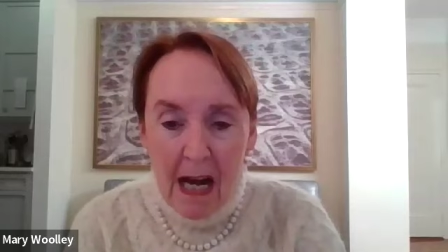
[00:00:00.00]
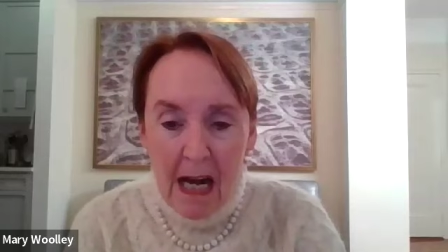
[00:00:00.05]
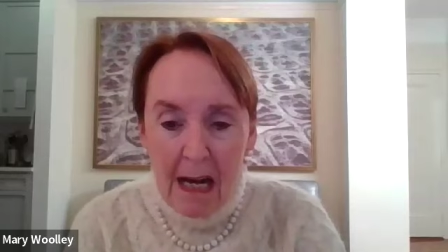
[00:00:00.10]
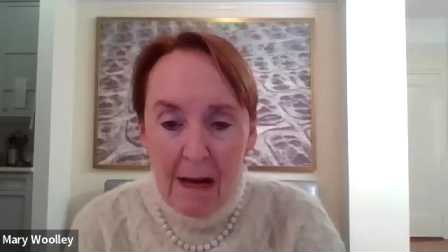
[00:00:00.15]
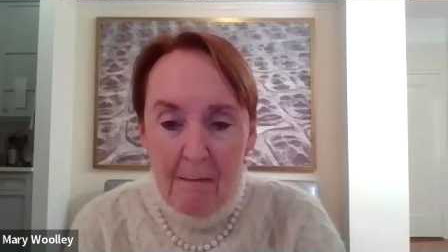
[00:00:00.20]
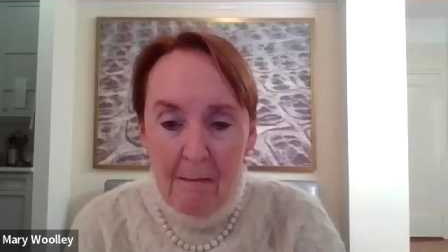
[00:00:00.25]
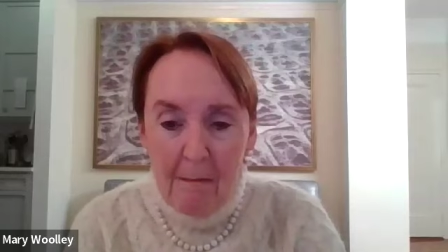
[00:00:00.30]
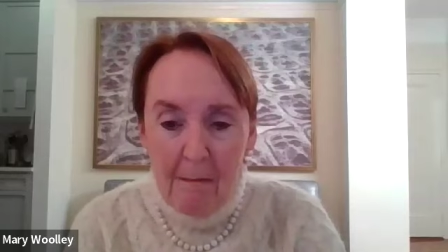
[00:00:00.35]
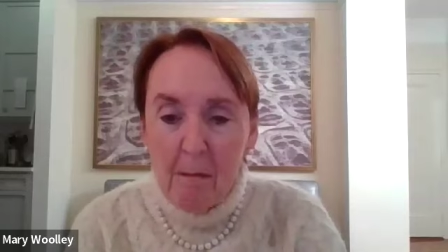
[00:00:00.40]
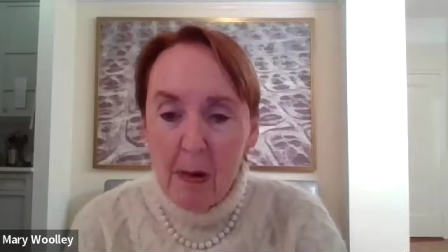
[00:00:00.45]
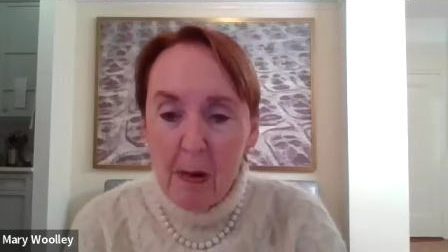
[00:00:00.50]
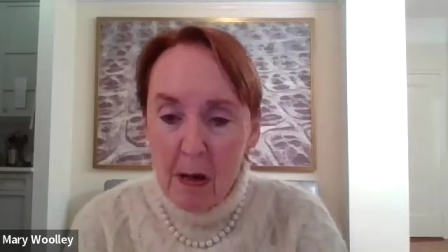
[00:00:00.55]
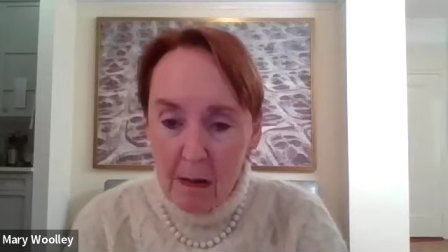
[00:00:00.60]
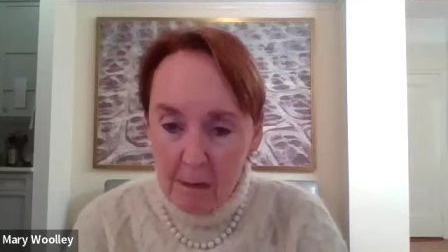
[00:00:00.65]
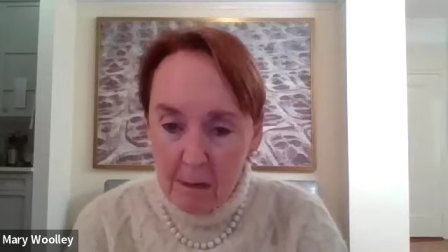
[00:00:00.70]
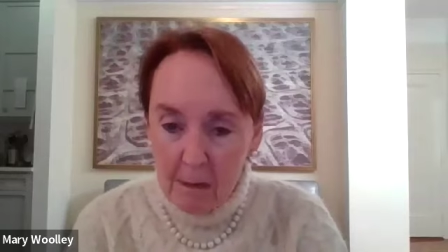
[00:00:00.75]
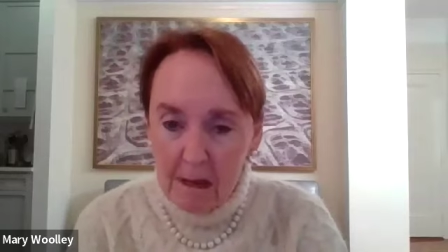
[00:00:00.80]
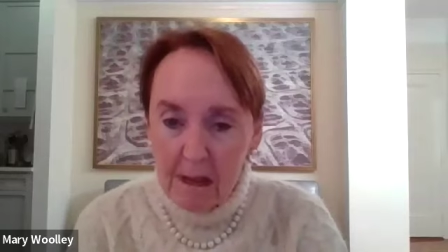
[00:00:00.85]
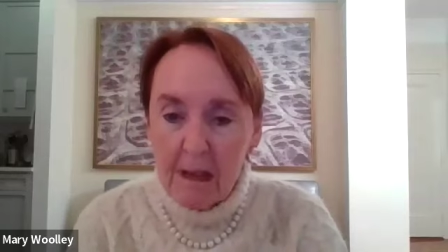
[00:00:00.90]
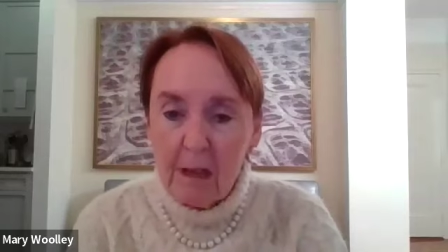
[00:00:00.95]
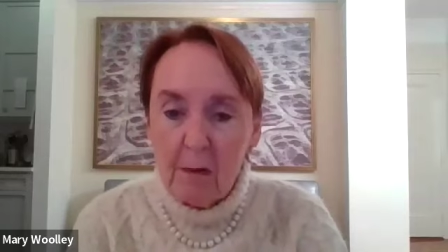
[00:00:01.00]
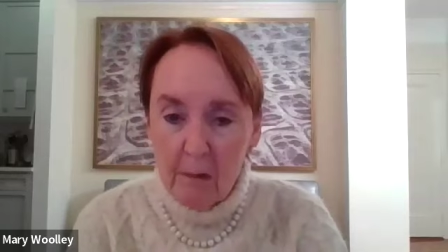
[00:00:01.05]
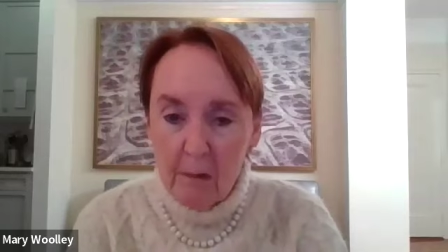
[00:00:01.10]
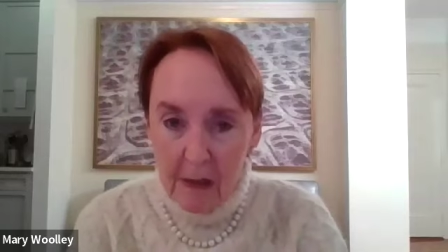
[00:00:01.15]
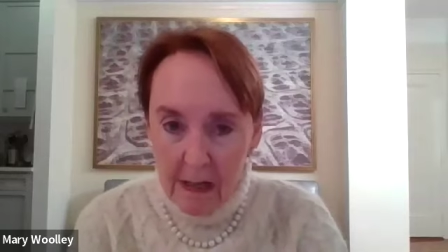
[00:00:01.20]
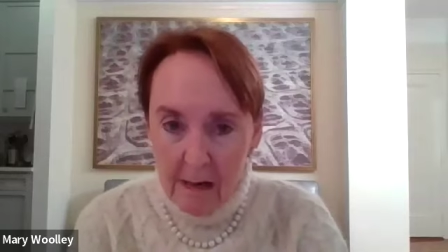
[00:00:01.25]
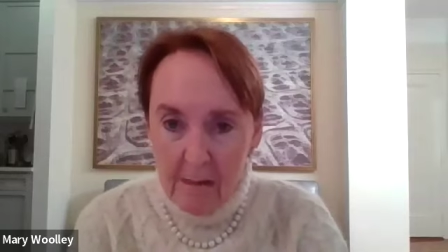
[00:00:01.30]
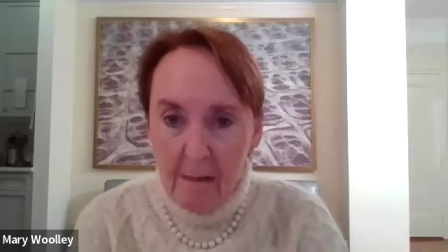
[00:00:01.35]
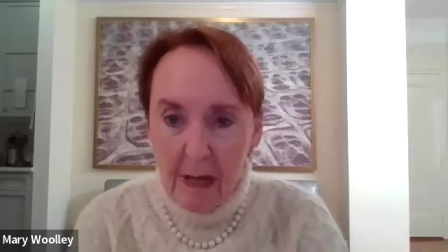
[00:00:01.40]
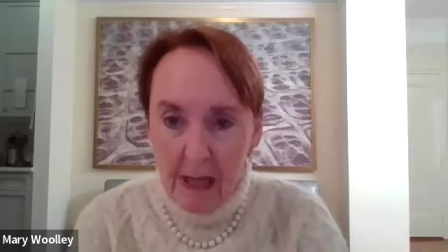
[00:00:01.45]
um, public
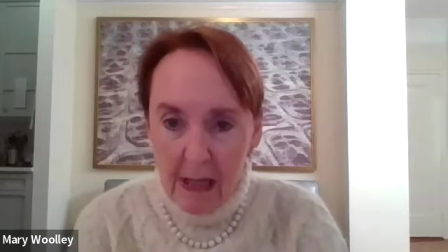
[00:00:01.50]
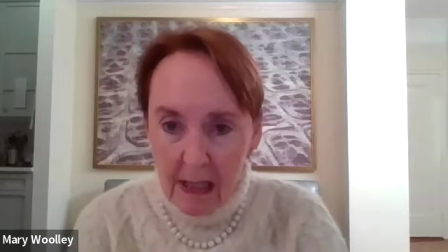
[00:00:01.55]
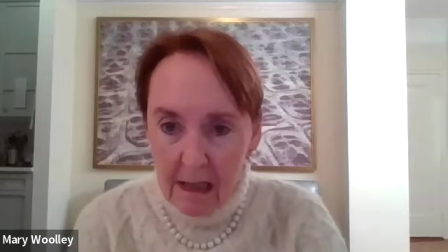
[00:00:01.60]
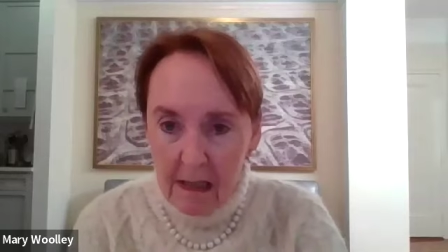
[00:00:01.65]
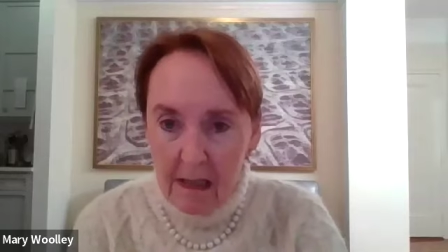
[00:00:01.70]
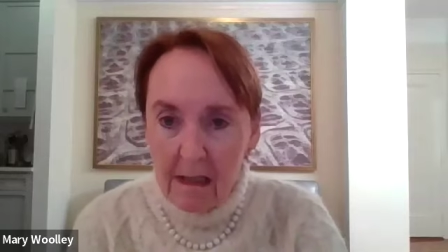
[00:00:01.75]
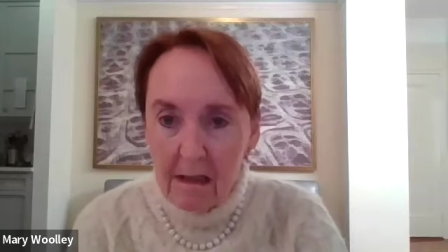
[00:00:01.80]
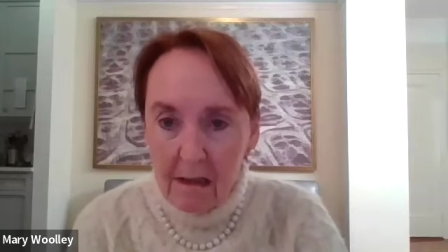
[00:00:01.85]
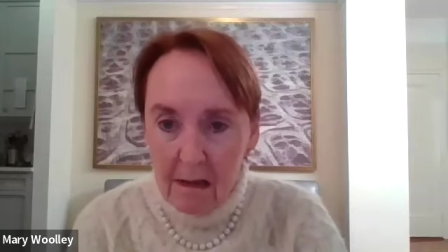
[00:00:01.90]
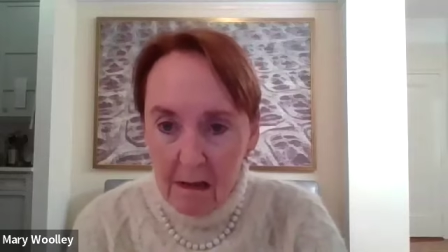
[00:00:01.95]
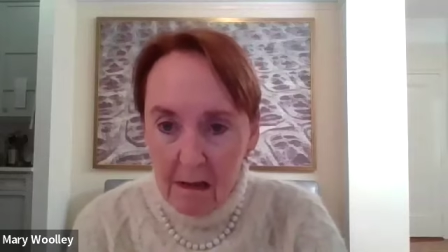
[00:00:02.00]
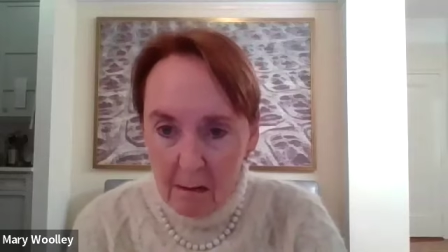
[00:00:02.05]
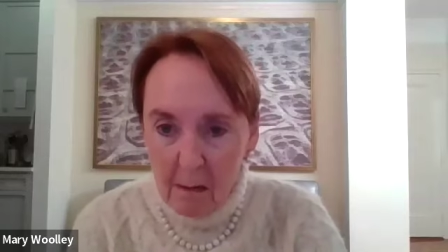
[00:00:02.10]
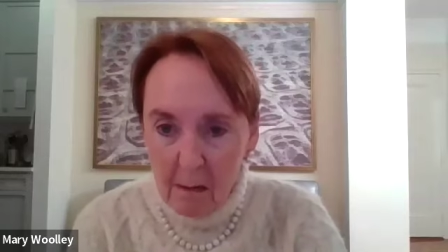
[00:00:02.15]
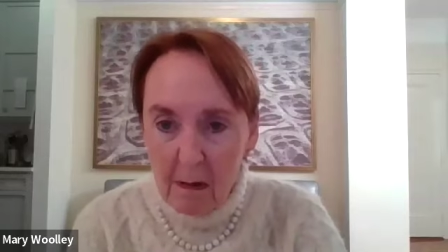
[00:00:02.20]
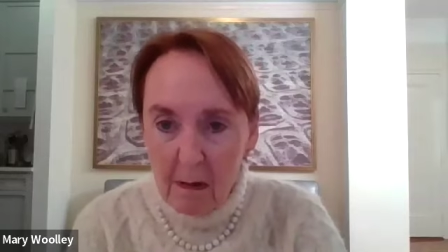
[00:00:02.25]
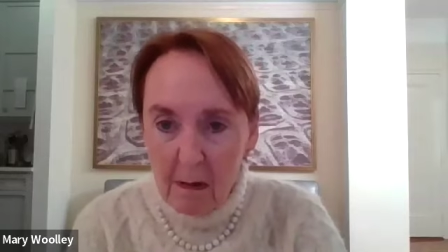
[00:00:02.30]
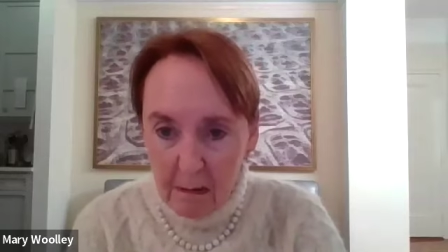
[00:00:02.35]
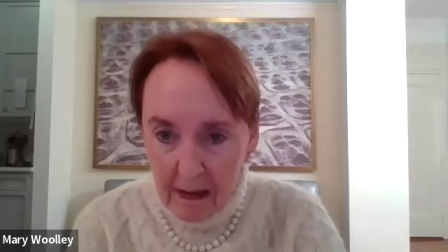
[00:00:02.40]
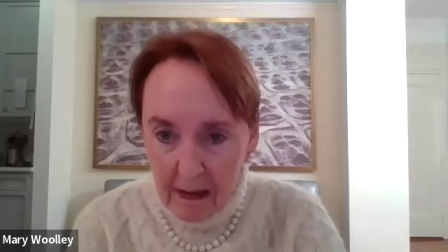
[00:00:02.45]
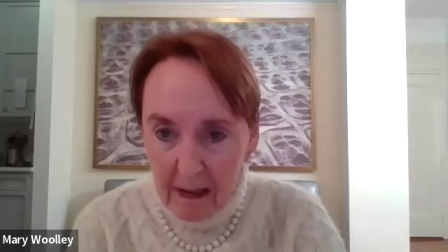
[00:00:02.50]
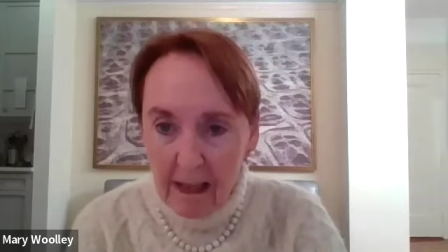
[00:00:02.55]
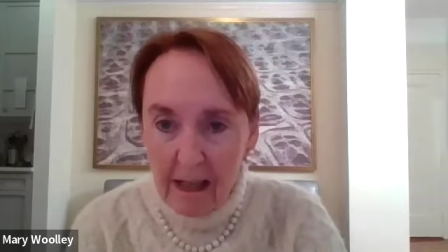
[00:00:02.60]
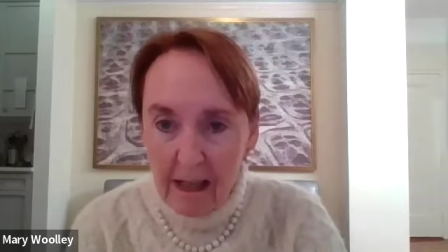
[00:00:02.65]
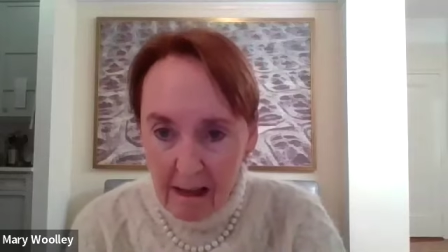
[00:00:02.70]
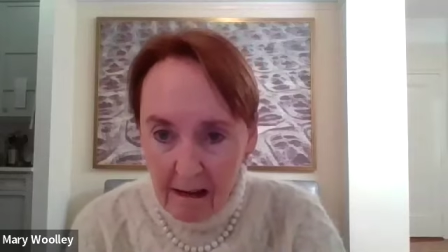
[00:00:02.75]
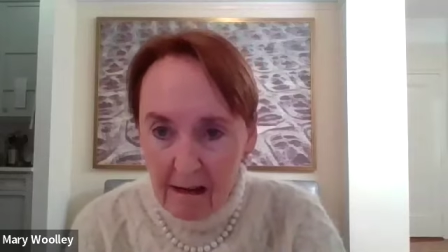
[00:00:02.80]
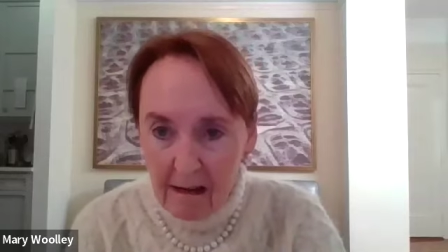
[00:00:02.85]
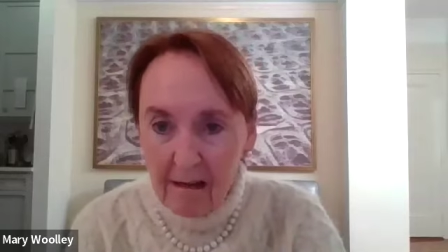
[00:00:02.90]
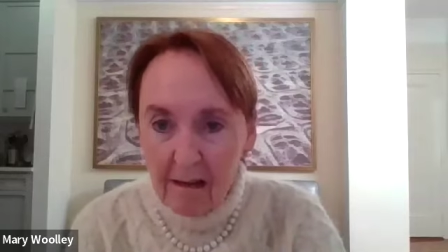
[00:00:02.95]
remit to public
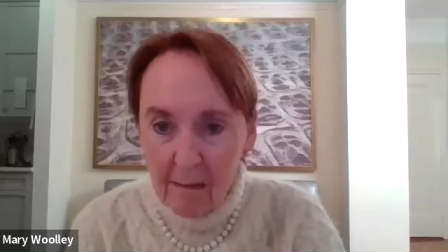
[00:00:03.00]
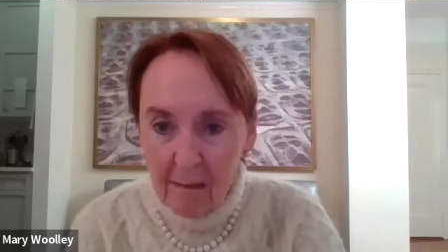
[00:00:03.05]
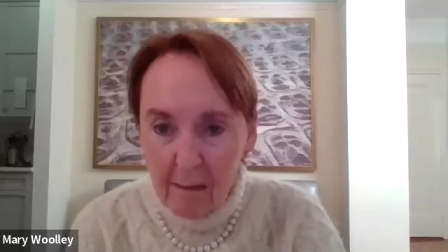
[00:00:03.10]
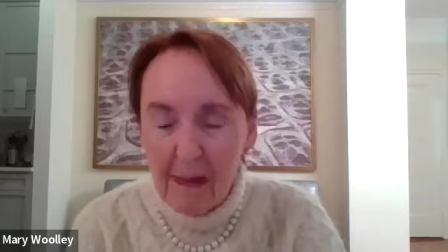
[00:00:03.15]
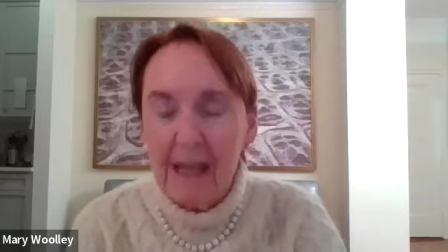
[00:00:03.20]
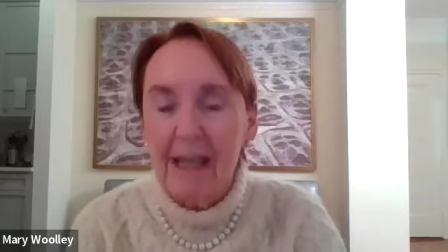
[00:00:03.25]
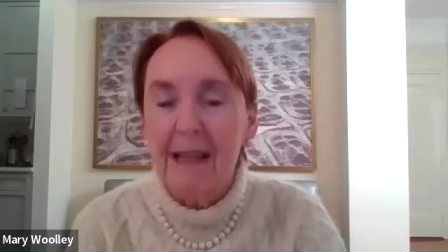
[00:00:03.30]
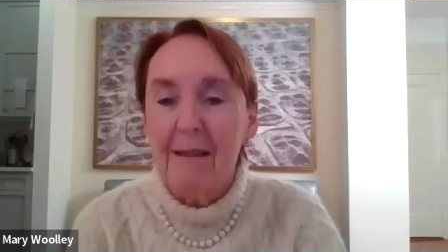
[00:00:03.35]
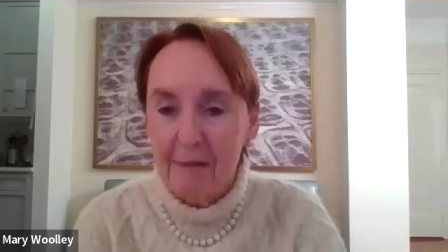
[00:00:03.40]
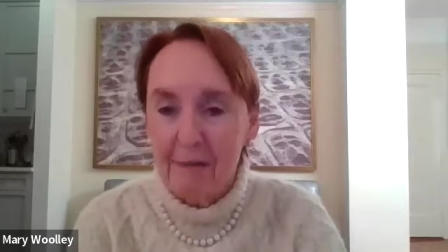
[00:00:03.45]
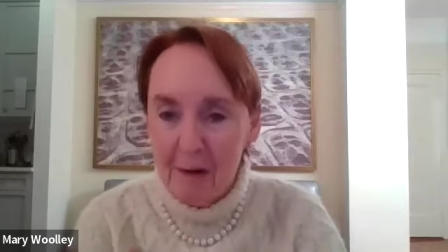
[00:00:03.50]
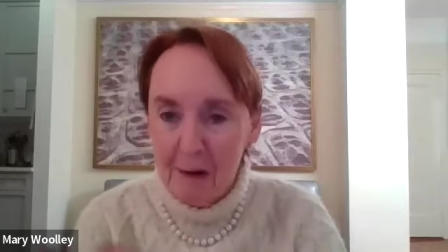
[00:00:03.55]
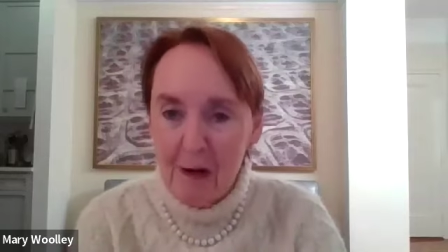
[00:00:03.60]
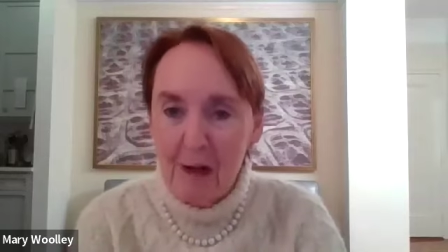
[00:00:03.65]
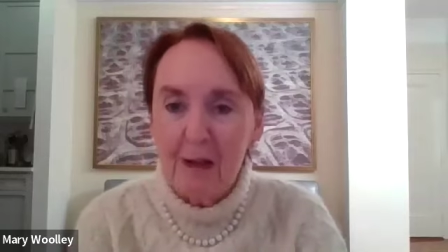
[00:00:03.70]
health by